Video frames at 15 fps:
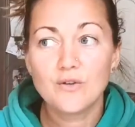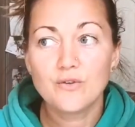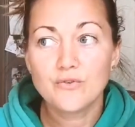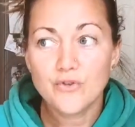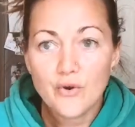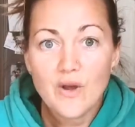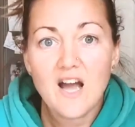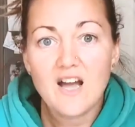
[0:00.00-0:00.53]

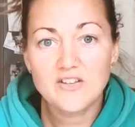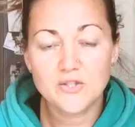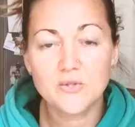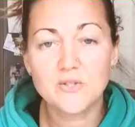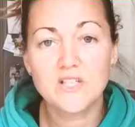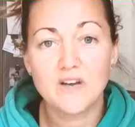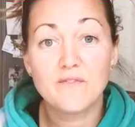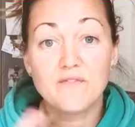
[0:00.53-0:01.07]
So ask
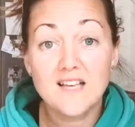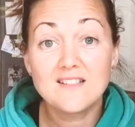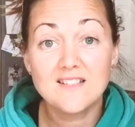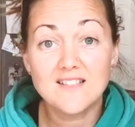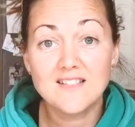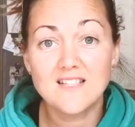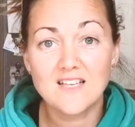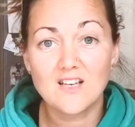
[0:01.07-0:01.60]
yourself, that's
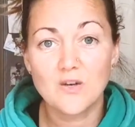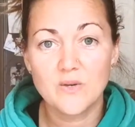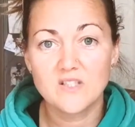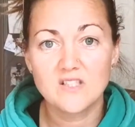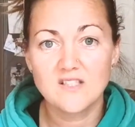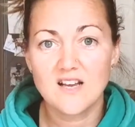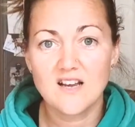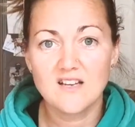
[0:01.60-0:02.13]
the second
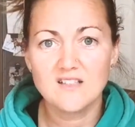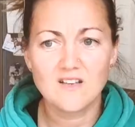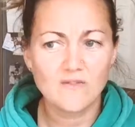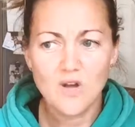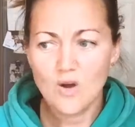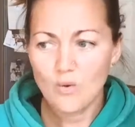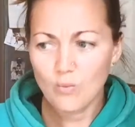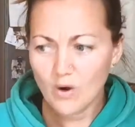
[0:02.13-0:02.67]
question to ask yourself.
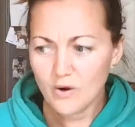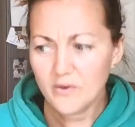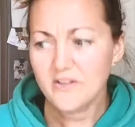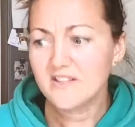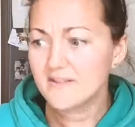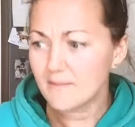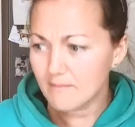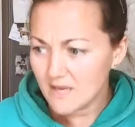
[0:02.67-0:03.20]
What
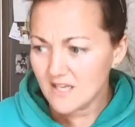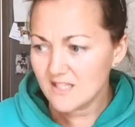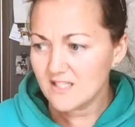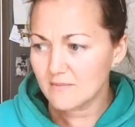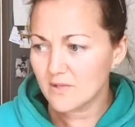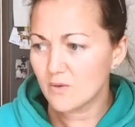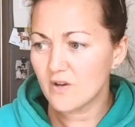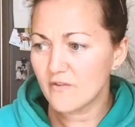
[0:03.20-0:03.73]
does it mean to
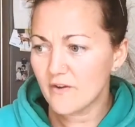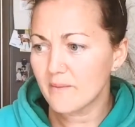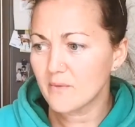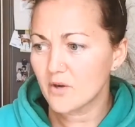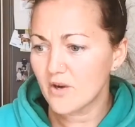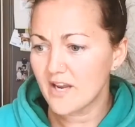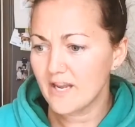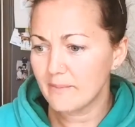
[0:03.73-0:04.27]
me if I'm
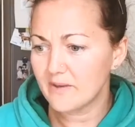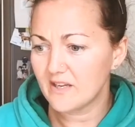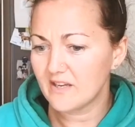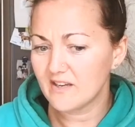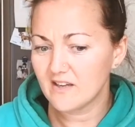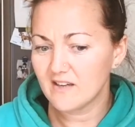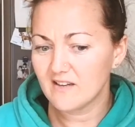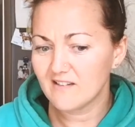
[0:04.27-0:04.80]
not happy?